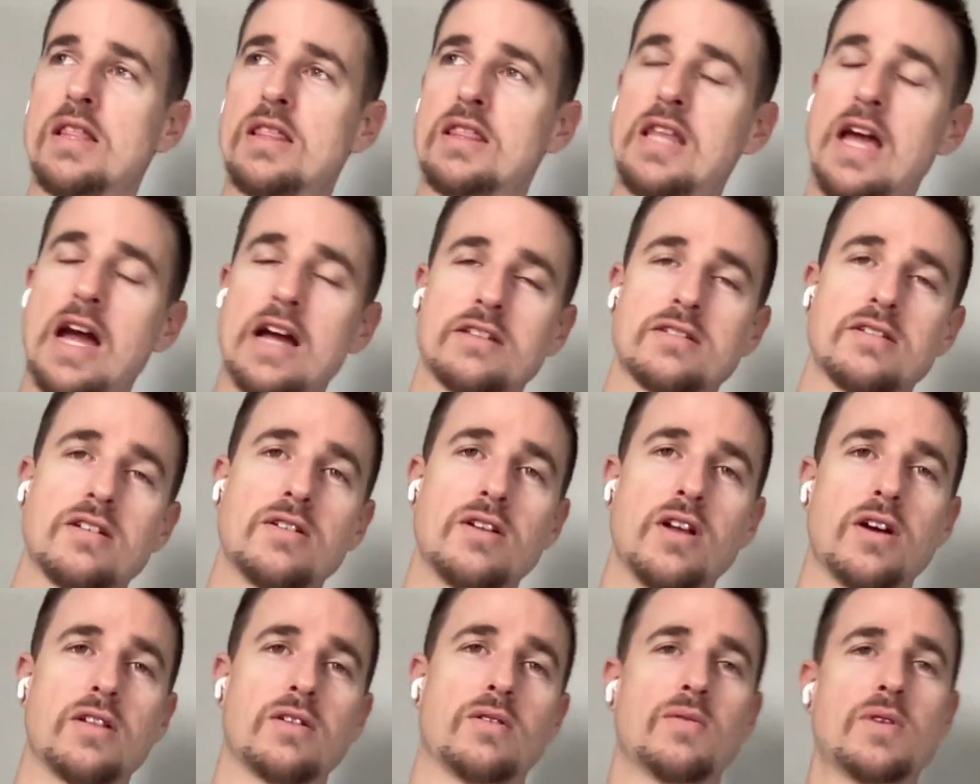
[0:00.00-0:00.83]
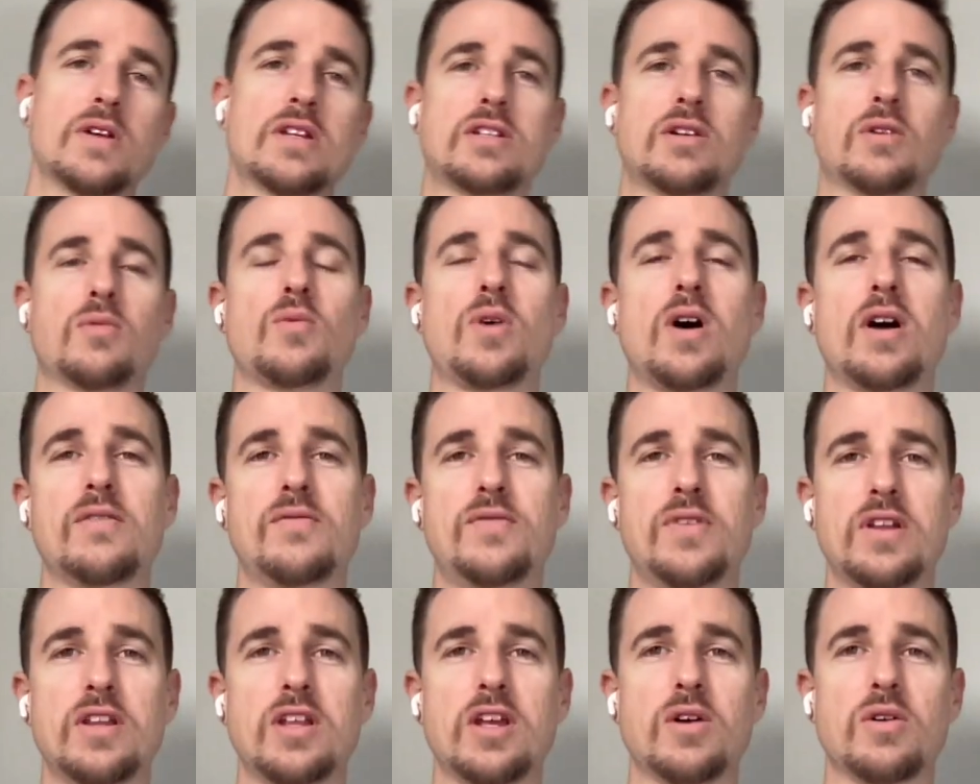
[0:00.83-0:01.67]
that's another reason why
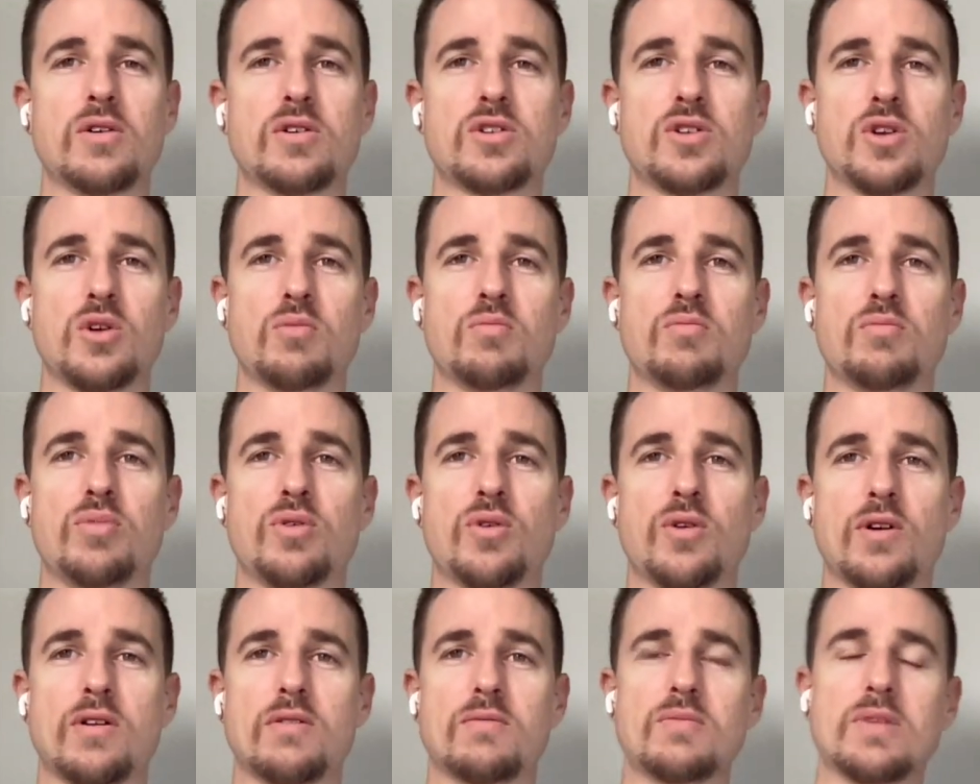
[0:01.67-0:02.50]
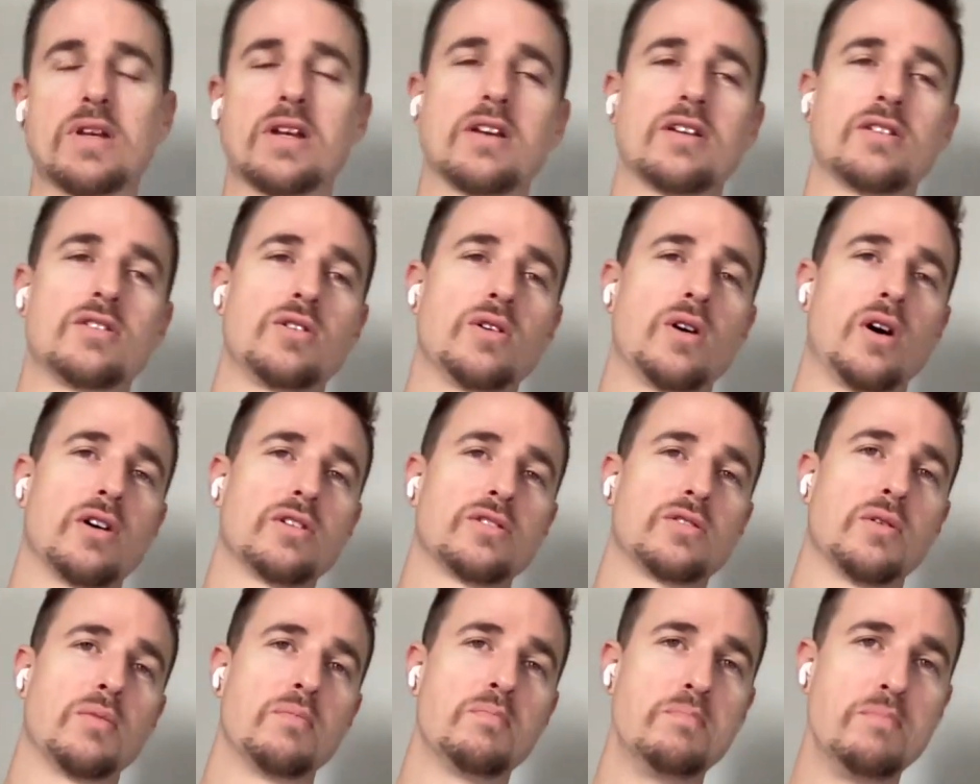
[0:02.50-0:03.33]
video is so important, because you
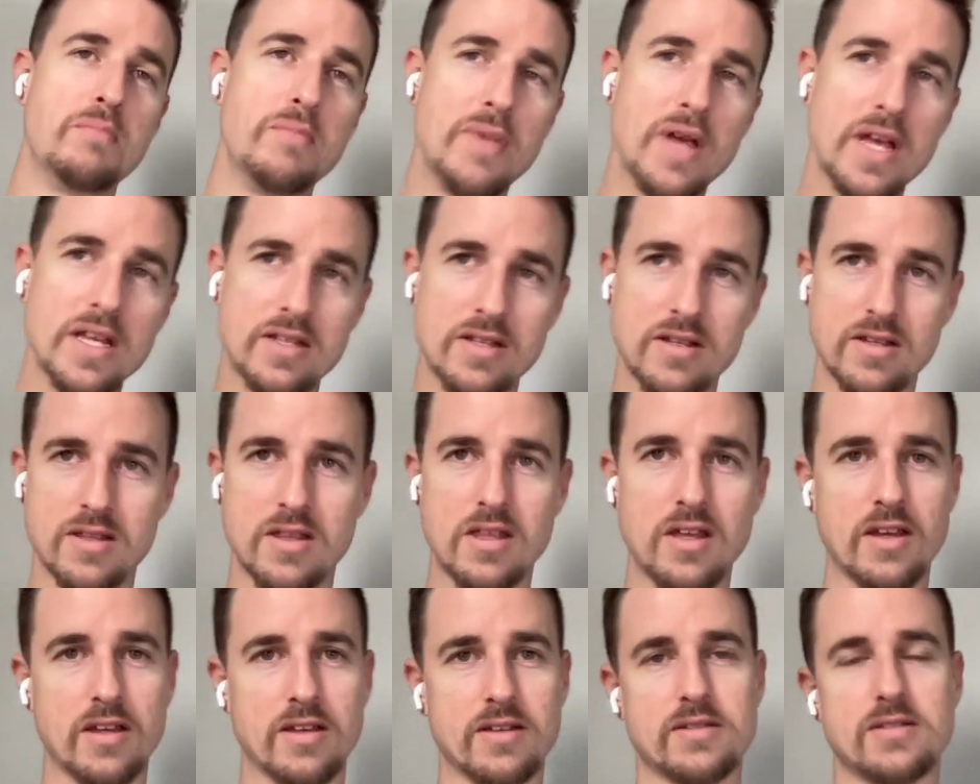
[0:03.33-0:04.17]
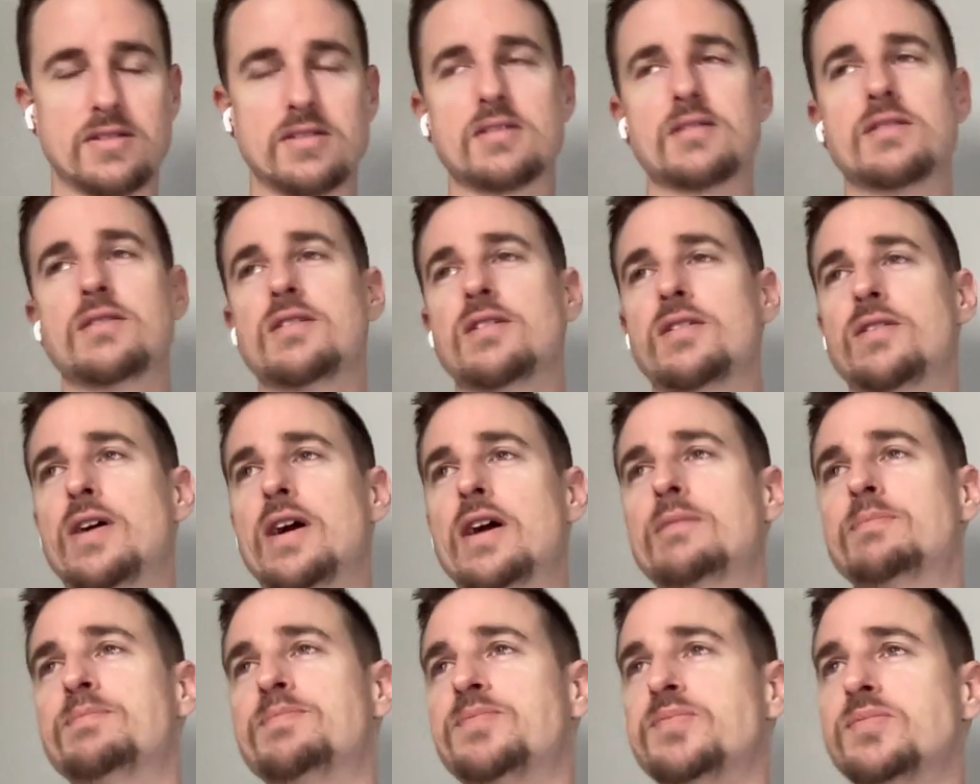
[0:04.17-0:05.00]
also miss things, all
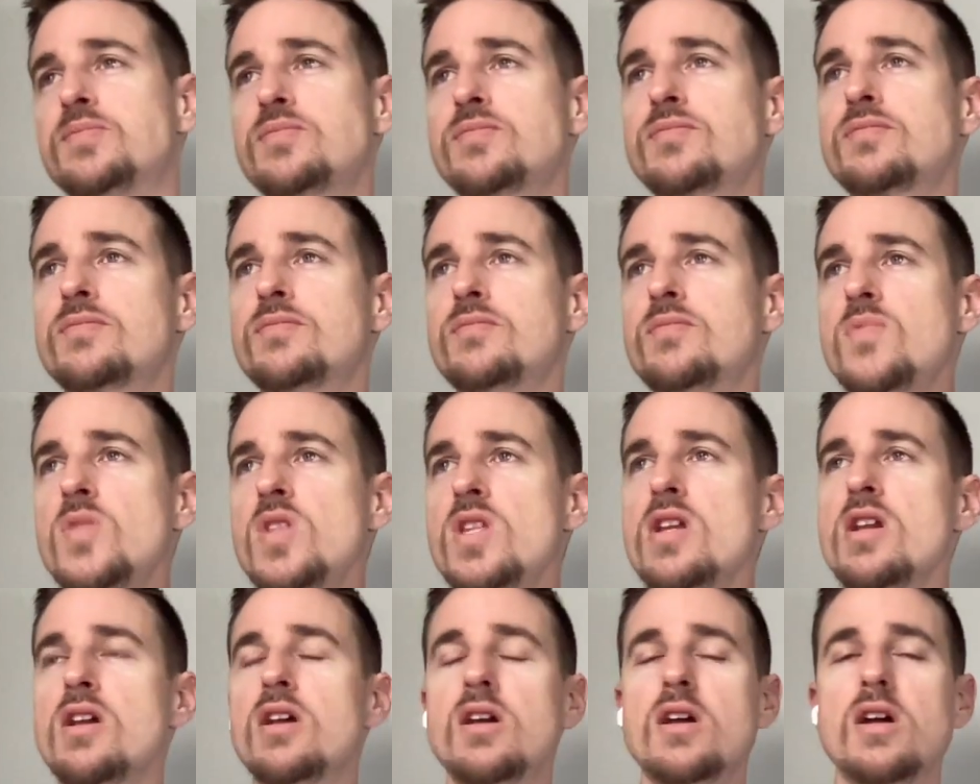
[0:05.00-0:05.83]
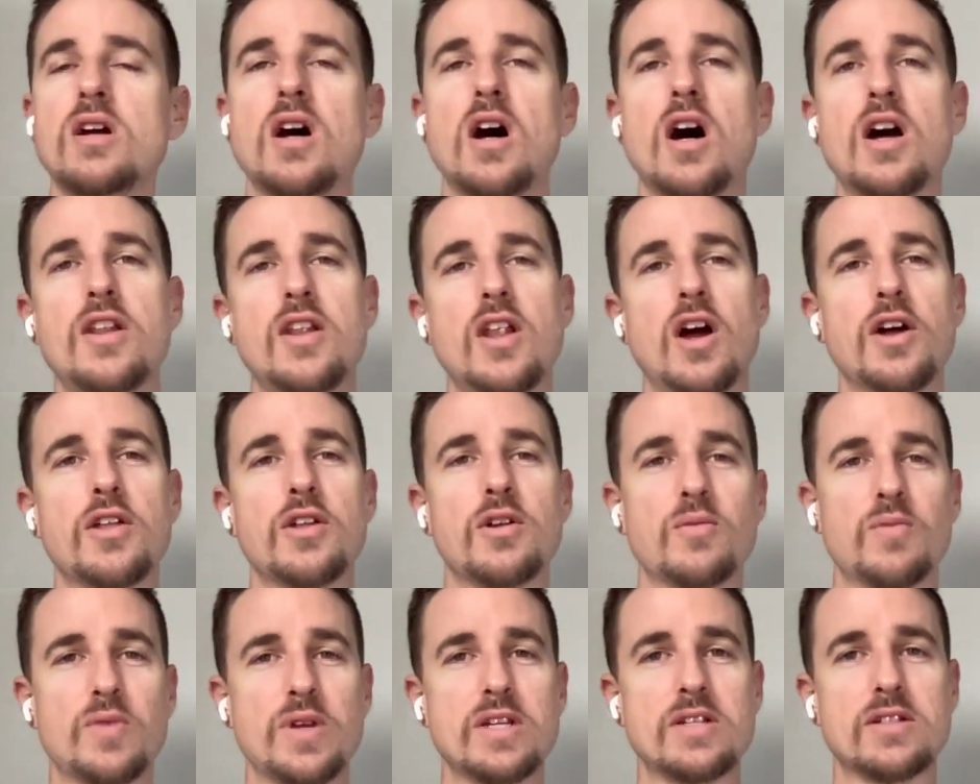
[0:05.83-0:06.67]
right?
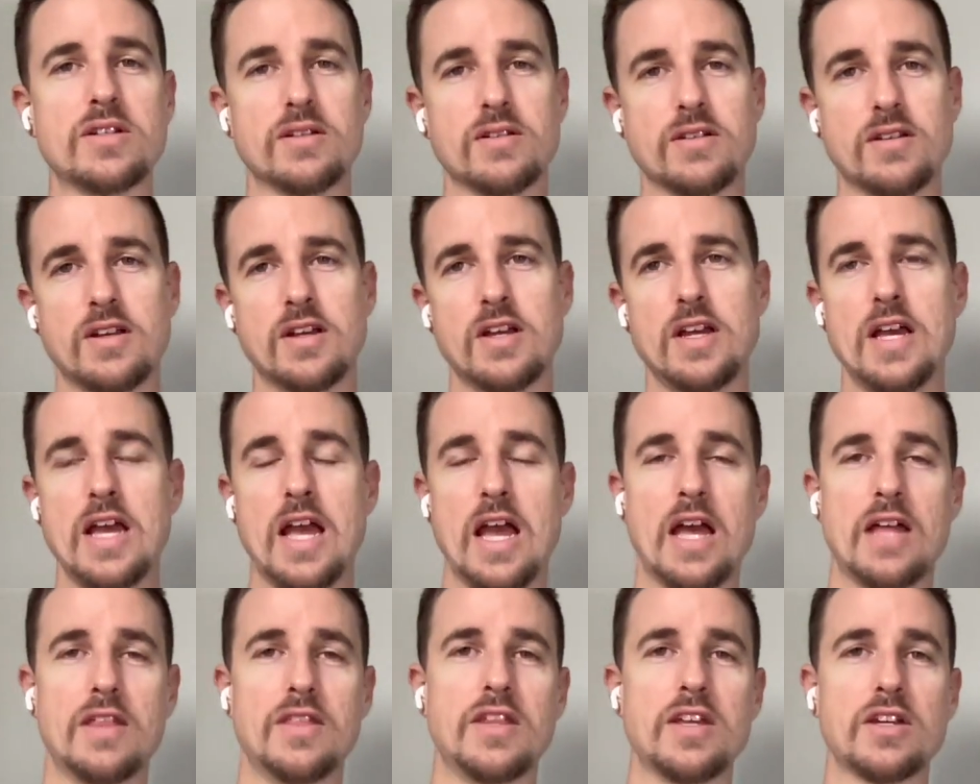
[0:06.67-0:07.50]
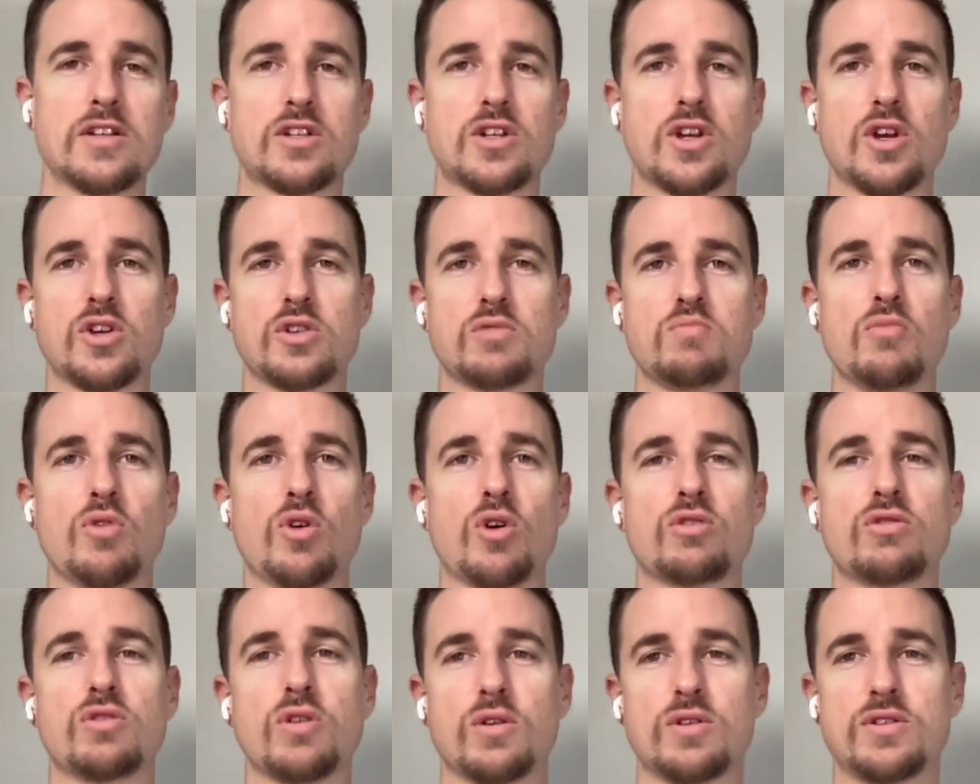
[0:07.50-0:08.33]
Another reason, and this goes
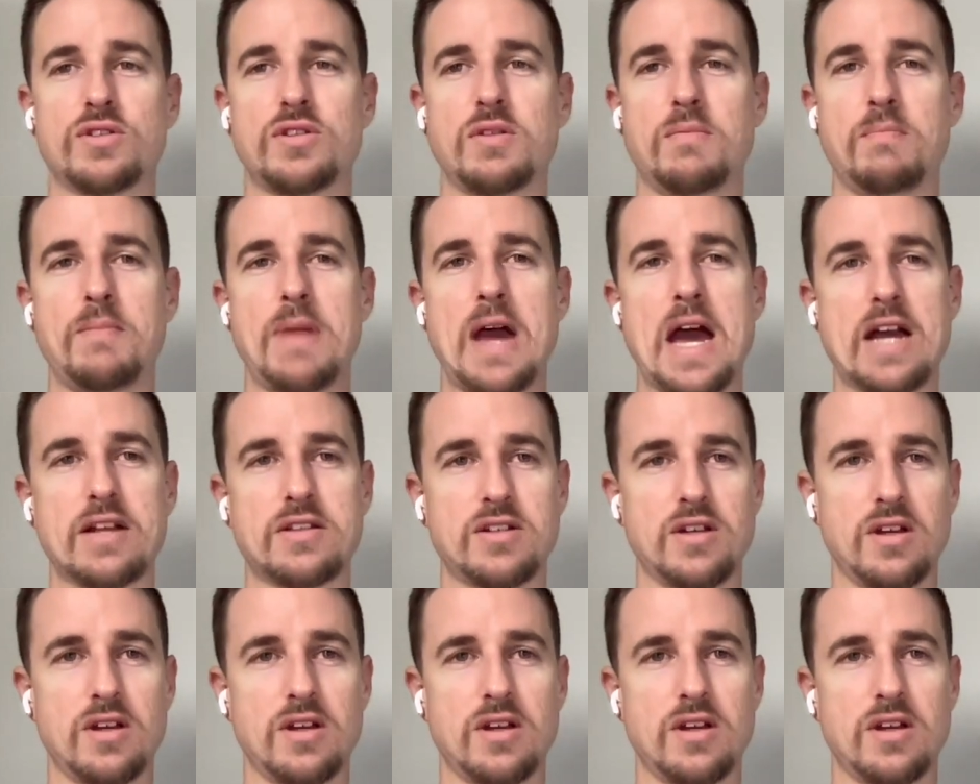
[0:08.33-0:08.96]
more towards the match